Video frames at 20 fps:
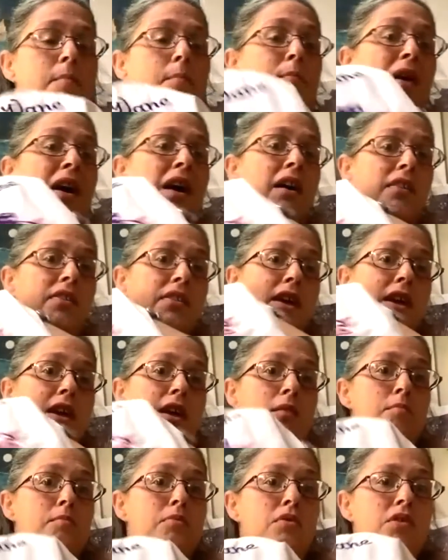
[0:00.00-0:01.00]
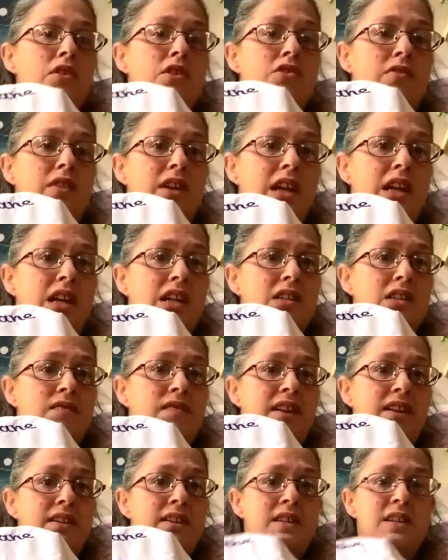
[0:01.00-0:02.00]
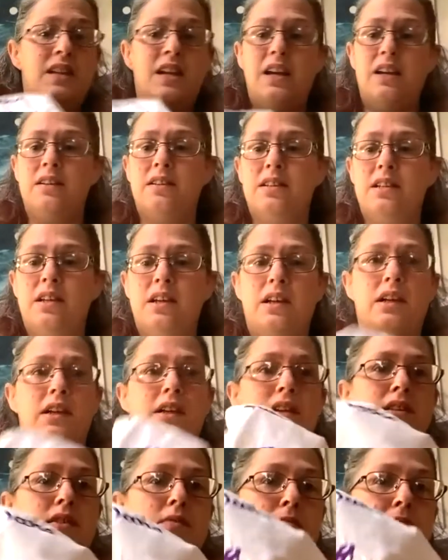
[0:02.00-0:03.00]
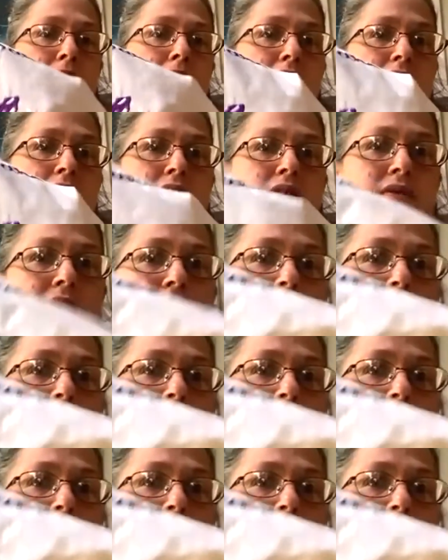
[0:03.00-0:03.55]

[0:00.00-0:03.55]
But the embroidery is fantastic. It's beautifully